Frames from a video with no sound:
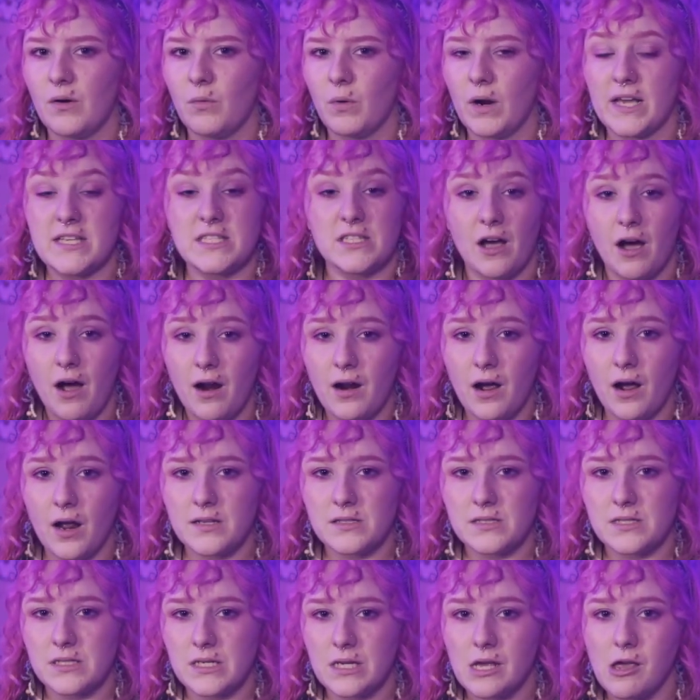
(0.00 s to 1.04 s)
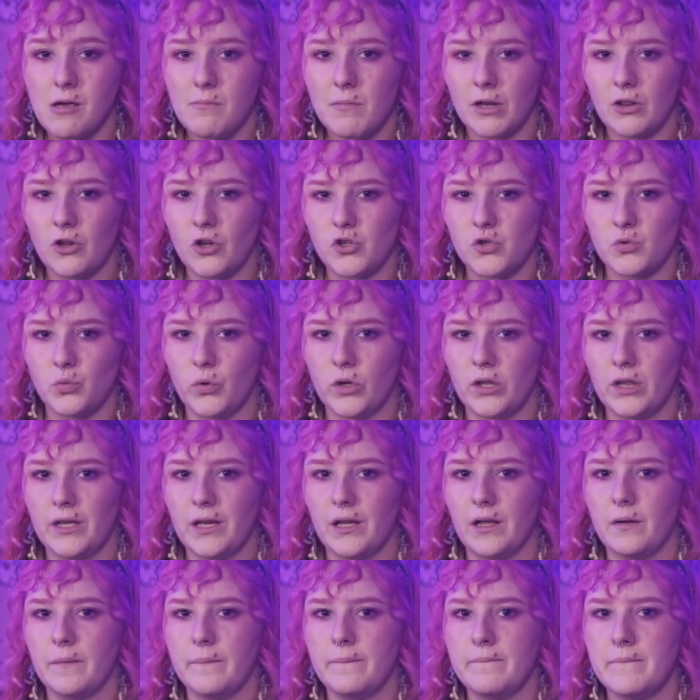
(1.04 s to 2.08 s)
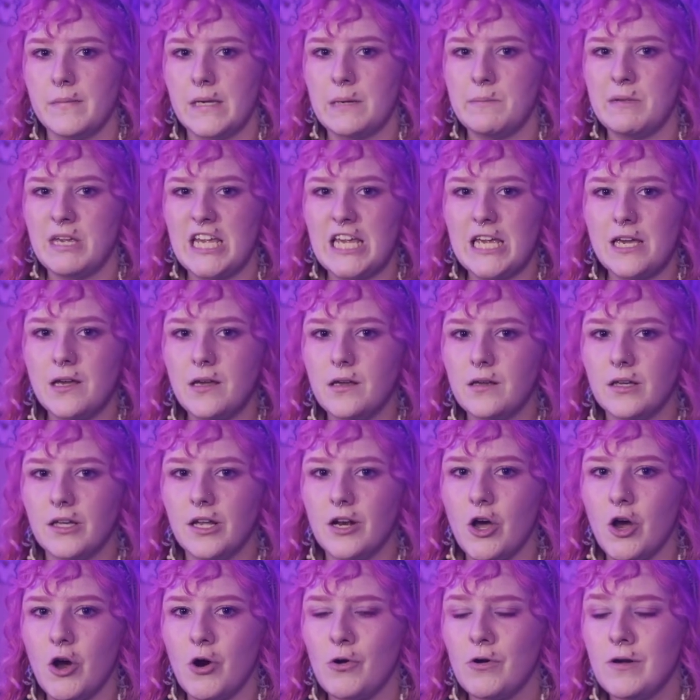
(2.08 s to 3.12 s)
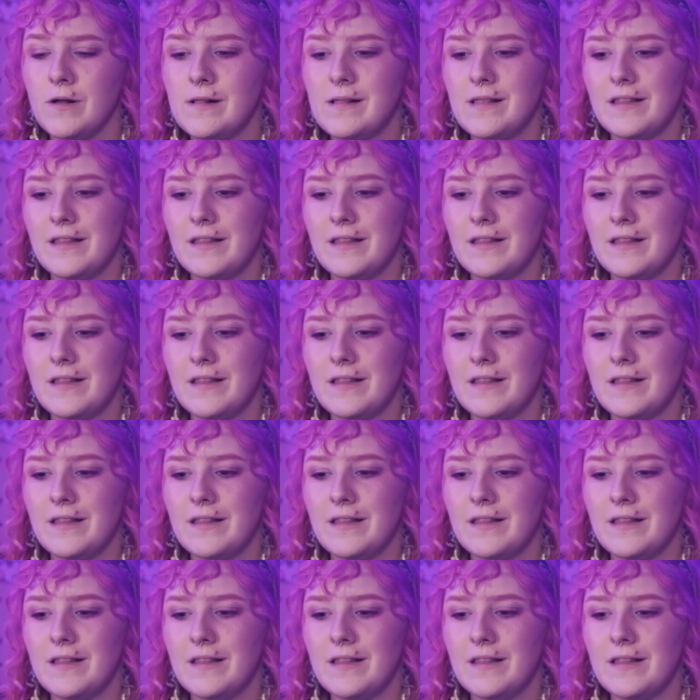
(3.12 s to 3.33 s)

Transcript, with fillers: when I saw it on Steam, it looked really memey, you know.